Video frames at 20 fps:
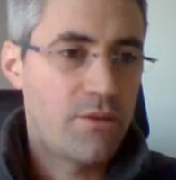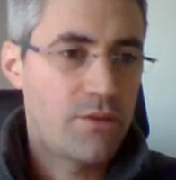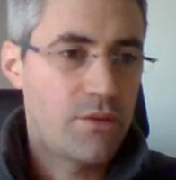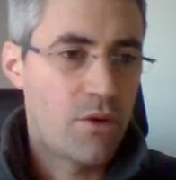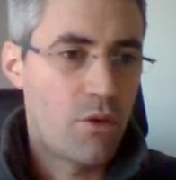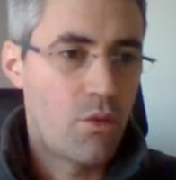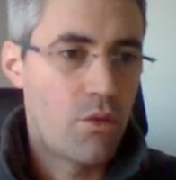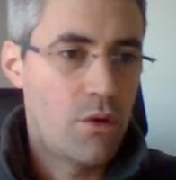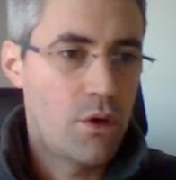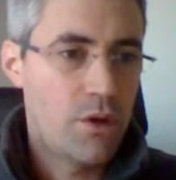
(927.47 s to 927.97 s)

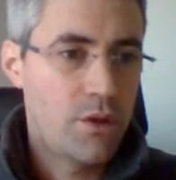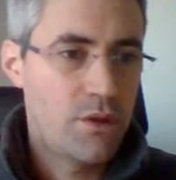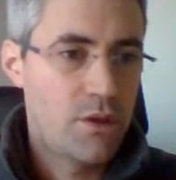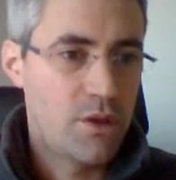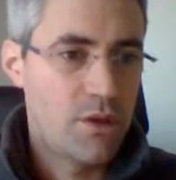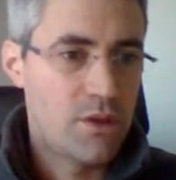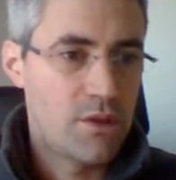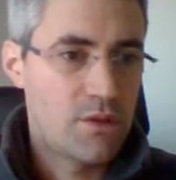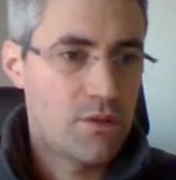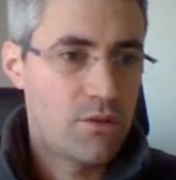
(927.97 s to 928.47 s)

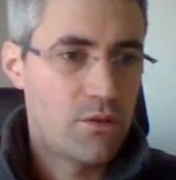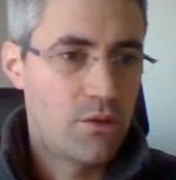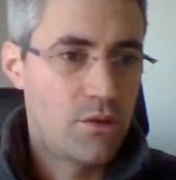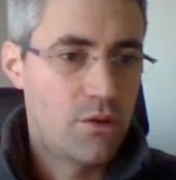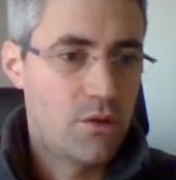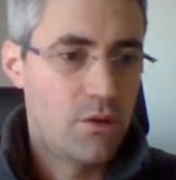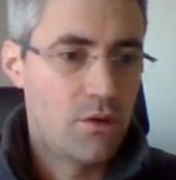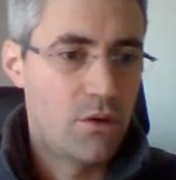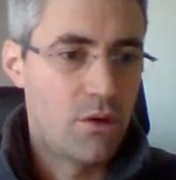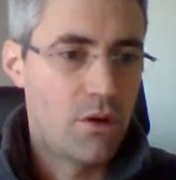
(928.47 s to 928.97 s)
afterward is to
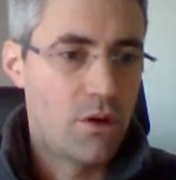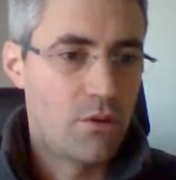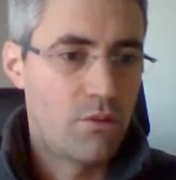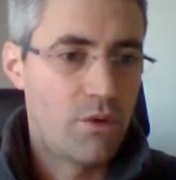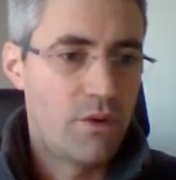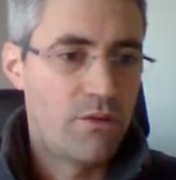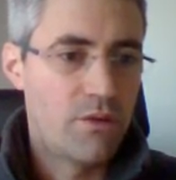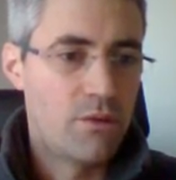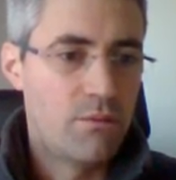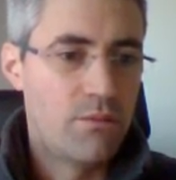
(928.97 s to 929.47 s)
go
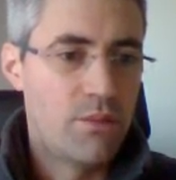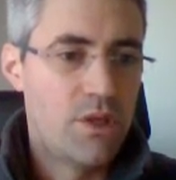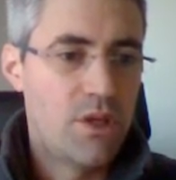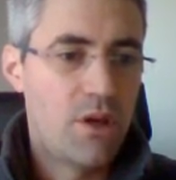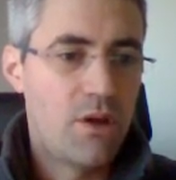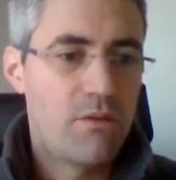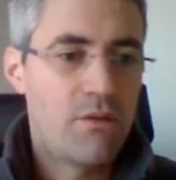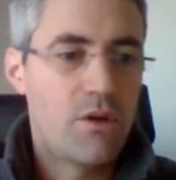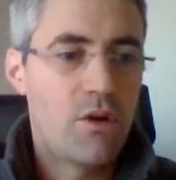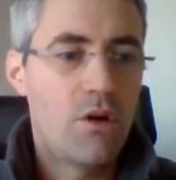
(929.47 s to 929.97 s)
within
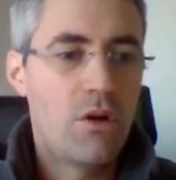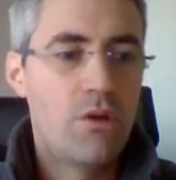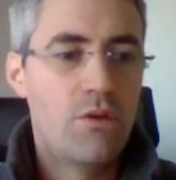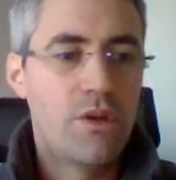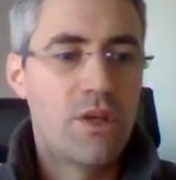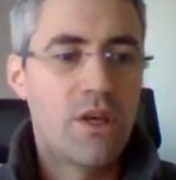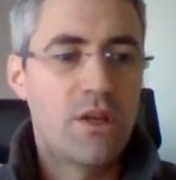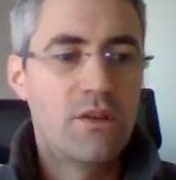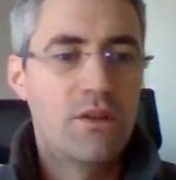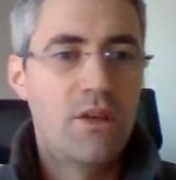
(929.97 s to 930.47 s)
behavior,
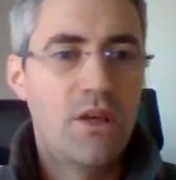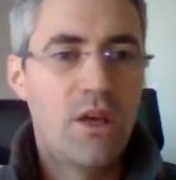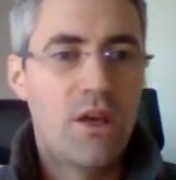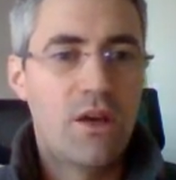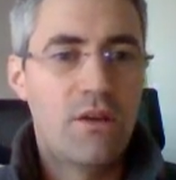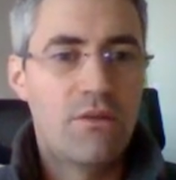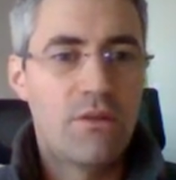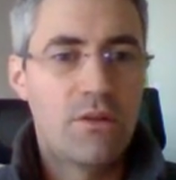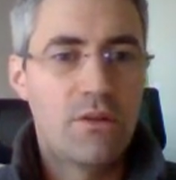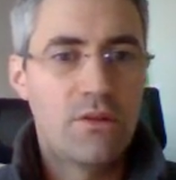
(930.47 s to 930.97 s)
look at the
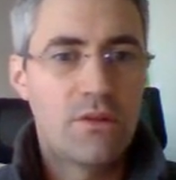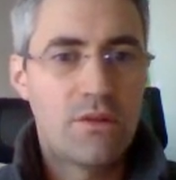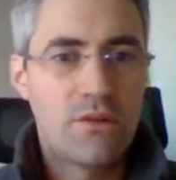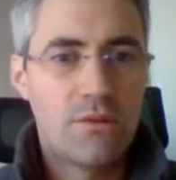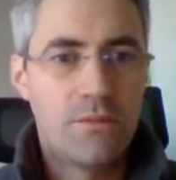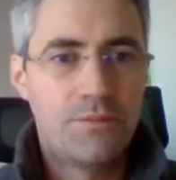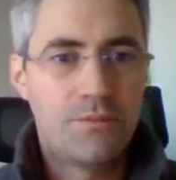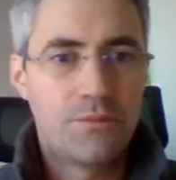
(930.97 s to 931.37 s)
events.